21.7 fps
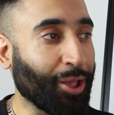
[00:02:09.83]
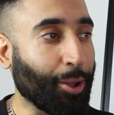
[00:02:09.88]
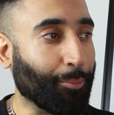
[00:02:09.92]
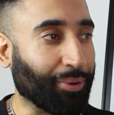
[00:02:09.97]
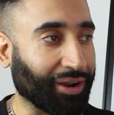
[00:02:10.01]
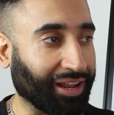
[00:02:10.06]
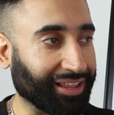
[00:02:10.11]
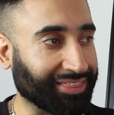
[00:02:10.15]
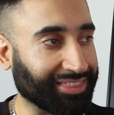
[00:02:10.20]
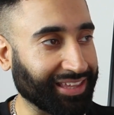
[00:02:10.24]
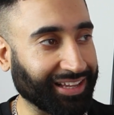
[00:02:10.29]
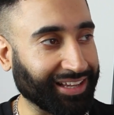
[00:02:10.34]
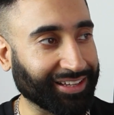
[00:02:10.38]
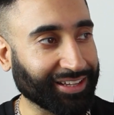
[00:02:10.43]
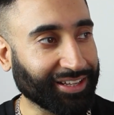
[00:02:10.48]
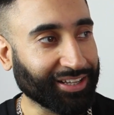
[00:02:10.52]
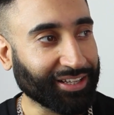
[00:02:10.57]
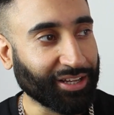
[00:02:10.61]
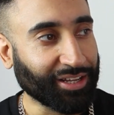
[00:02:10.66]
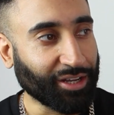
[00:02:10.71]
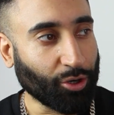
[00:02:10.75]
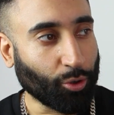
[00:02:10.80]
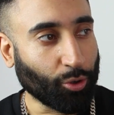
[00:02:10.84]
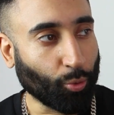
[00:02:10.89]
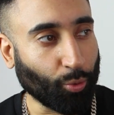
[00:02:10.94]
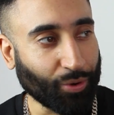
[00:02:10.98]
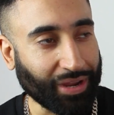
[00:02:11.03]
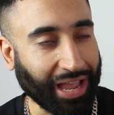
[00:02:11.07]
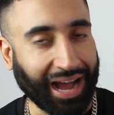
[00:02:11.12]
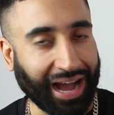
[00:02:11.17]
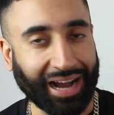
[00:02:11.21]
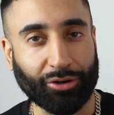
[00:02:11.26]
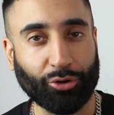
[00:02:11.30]
But I think
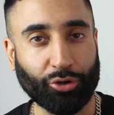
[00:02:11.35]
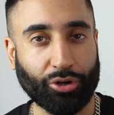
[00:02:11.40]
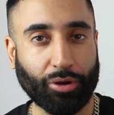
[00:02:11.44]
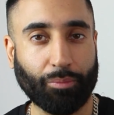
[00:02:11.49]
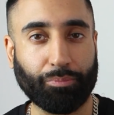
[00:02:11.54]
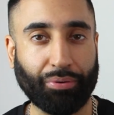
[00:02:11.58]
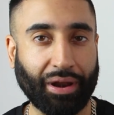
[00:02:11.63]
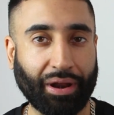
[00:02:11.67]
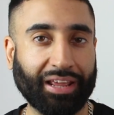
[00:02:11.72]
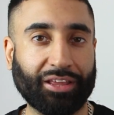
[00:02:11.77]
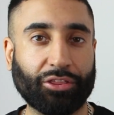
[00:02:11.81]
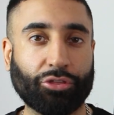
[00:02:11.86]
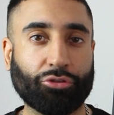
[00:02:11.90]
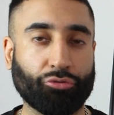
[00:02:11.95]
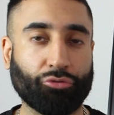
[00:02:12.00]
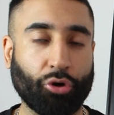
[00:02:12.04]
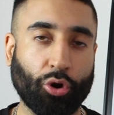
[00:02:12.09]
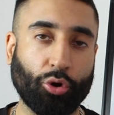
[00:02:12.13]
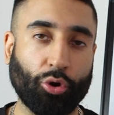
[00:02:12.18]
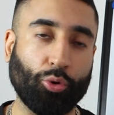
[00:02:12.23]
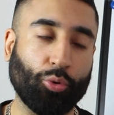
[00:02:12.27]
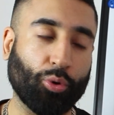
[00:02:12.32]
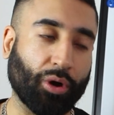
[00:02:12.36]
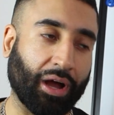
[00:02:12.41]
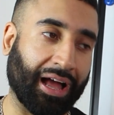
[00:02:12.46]
we are going to break through,